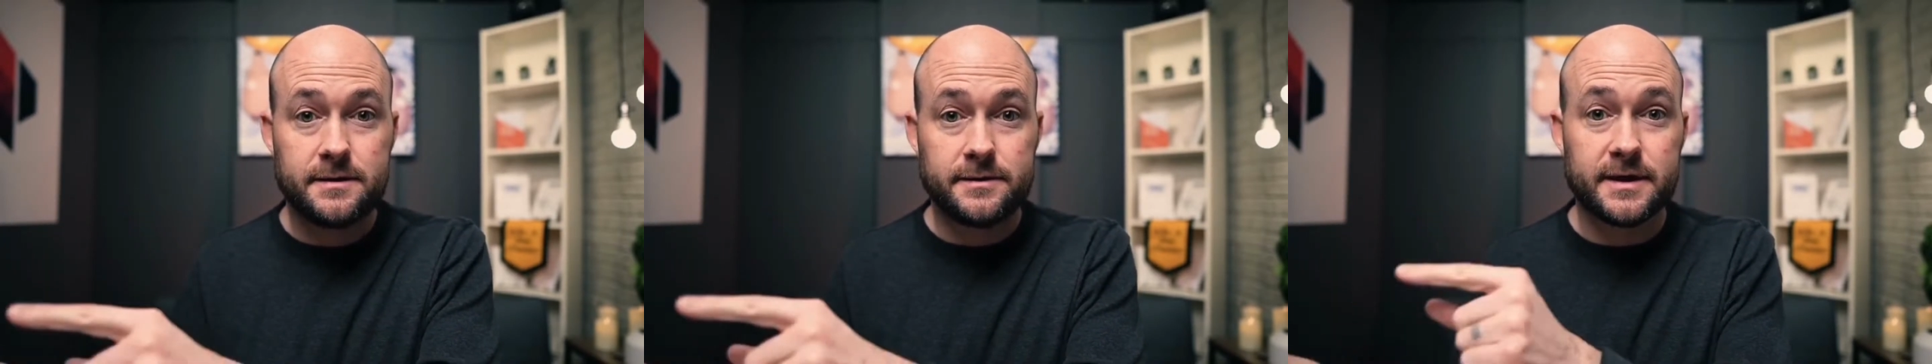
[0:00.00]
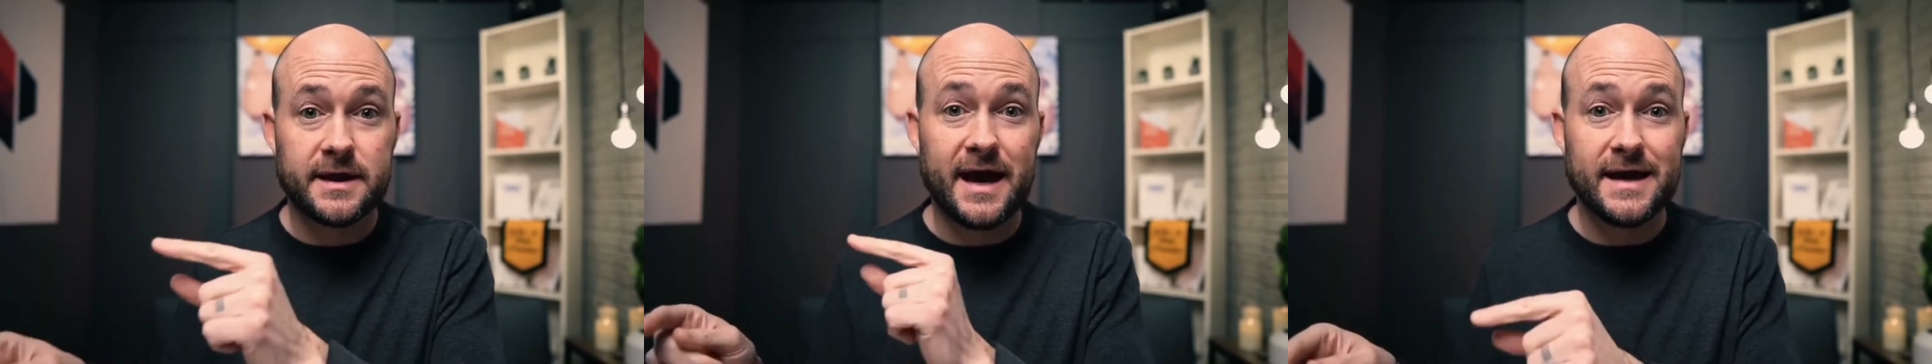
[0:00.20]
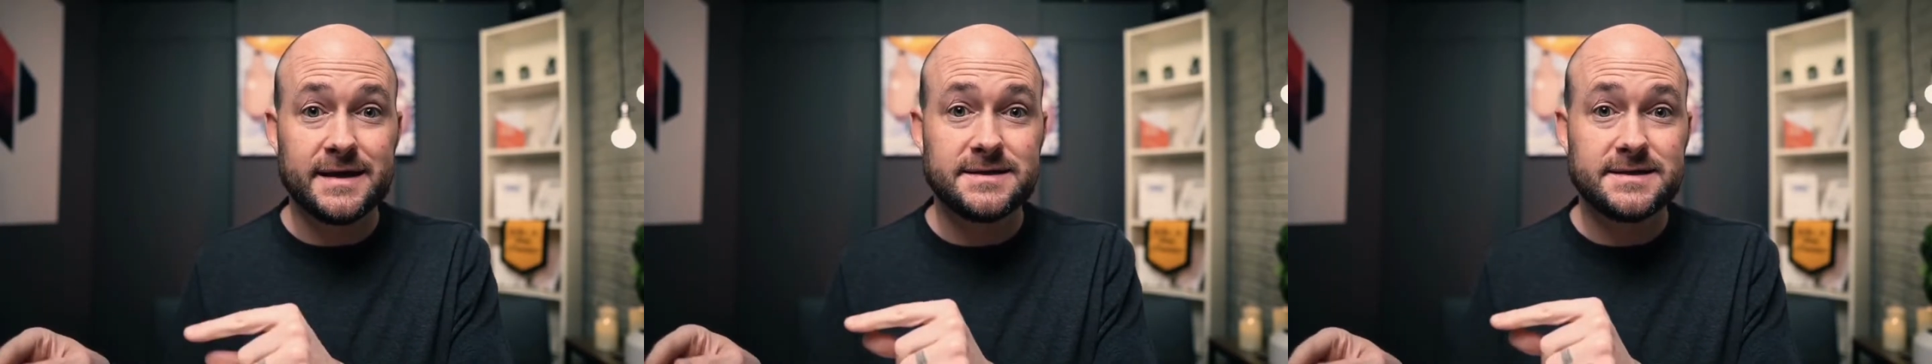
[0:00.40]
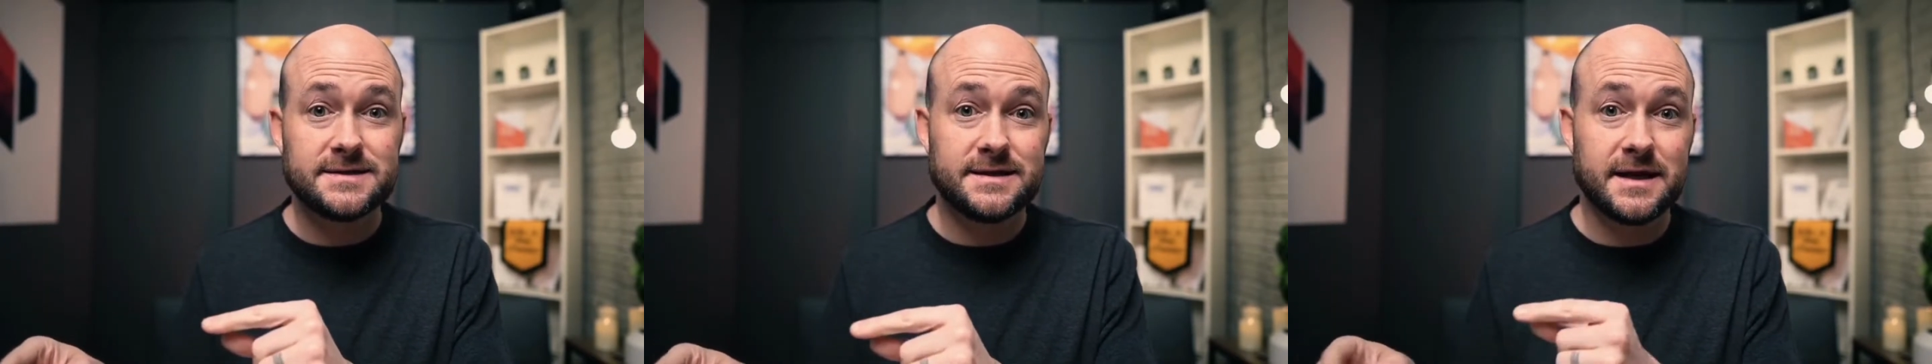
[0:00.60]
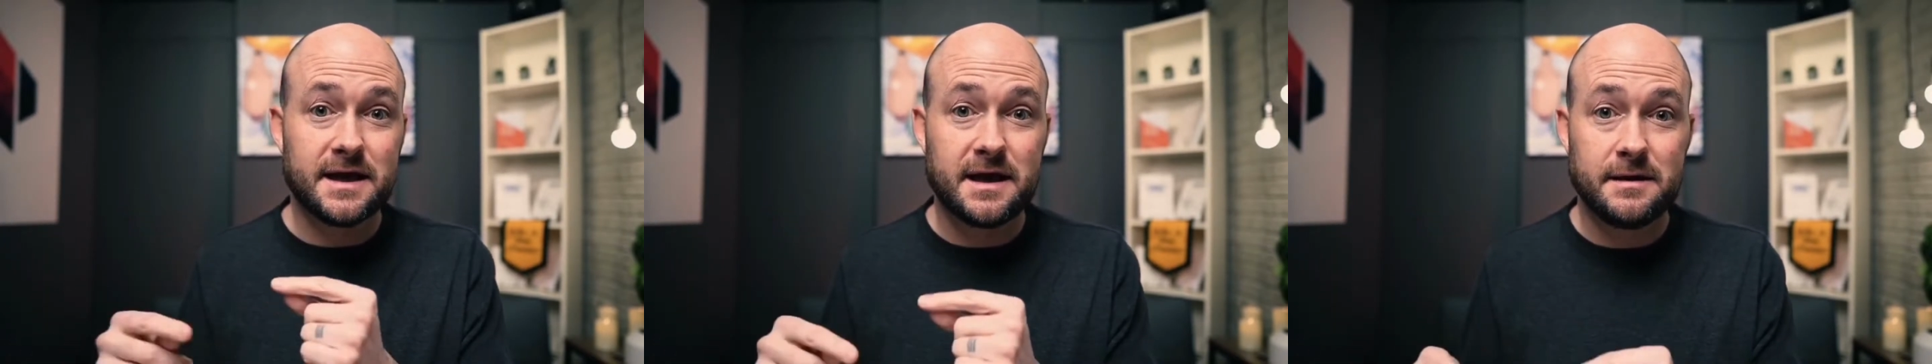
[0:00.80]
The guys
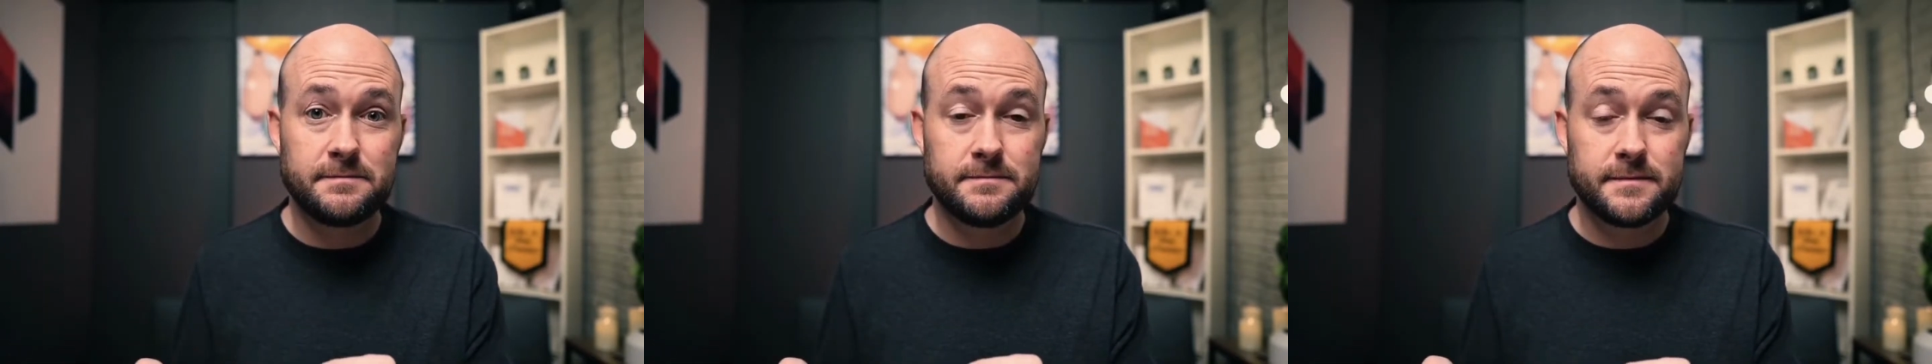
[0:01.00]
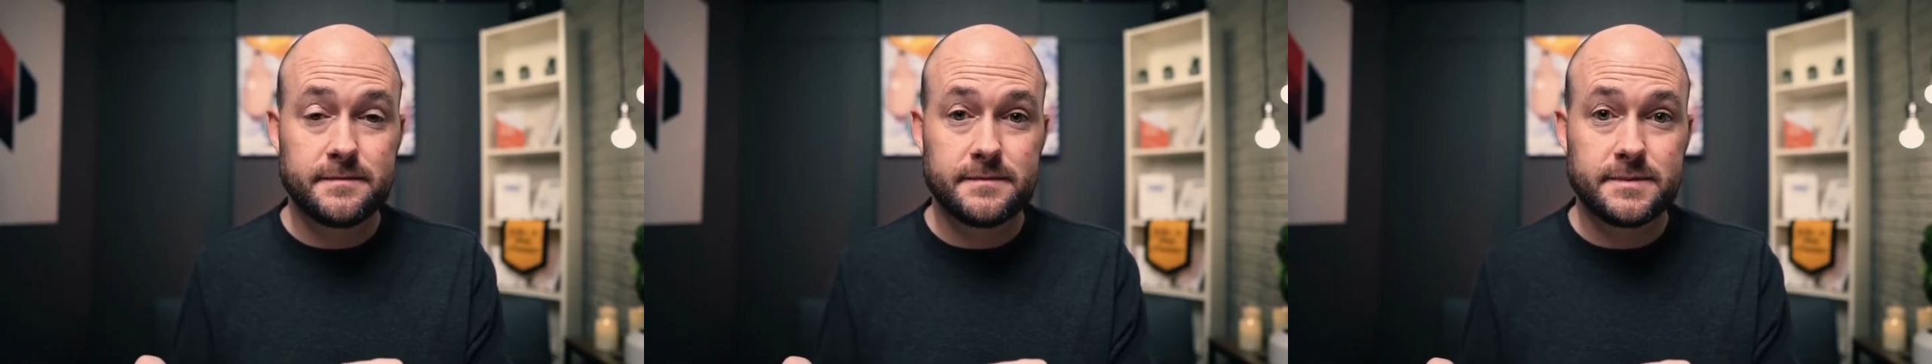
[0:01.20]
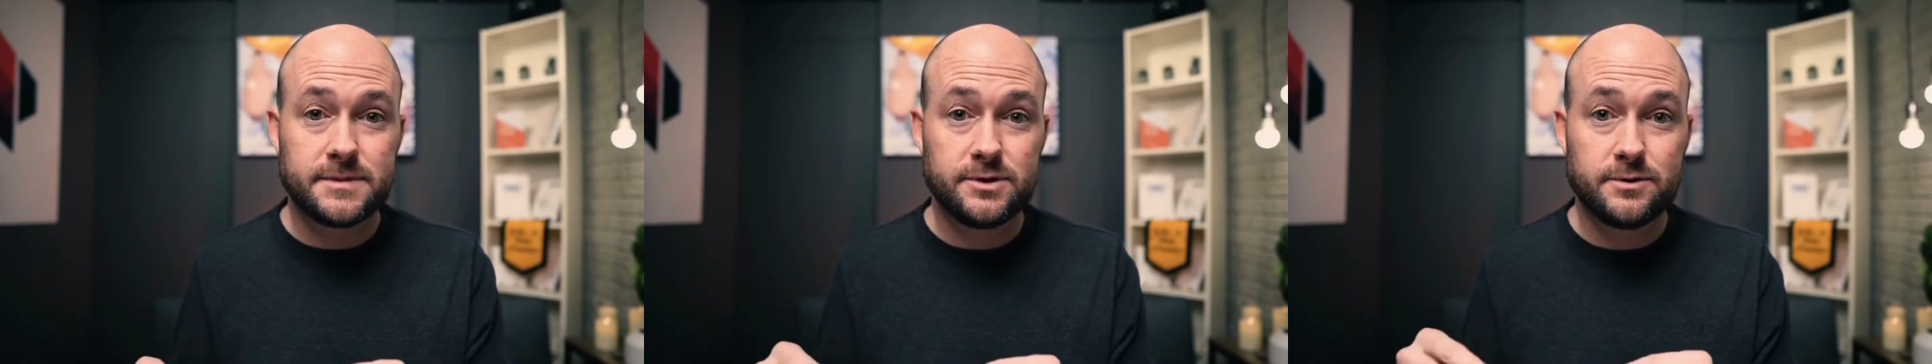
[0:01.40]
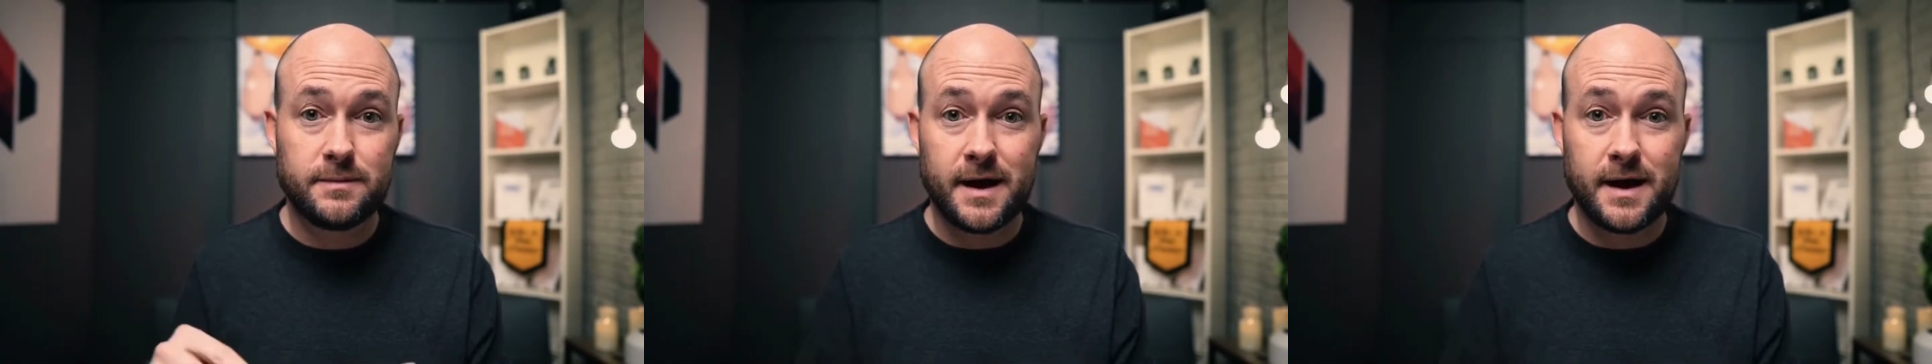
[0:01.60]
that come do